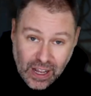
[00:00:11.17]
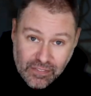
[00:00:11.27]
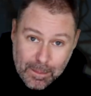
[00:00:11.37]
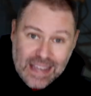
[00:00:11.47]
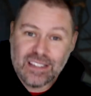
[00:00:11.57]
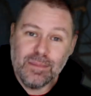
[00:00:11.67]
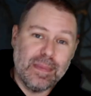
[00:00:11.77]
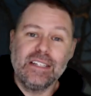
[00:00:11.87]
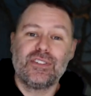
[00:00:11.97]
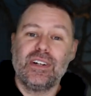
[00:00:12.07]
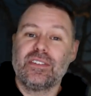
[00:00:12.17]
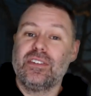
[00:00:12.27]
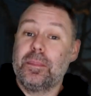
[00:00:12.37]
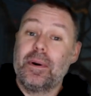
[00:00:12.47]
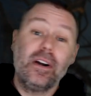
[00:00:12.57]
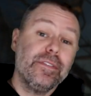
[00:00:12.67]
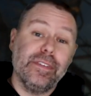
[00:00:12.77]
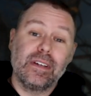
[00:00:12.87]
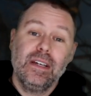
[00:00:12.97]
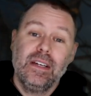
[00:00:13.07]
of amazing magic tricks that are
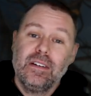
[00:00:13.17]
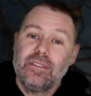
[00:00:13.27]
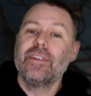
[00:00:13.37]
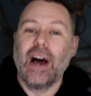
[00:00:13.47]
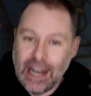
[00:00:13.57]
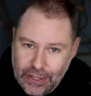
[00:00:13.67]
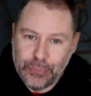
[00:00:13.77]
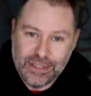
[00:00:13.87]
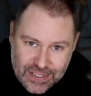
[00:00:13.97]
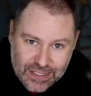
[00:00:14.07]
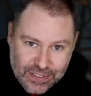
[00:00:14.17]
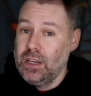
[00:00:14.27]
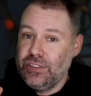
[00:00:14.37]
perfect for the Halloween season.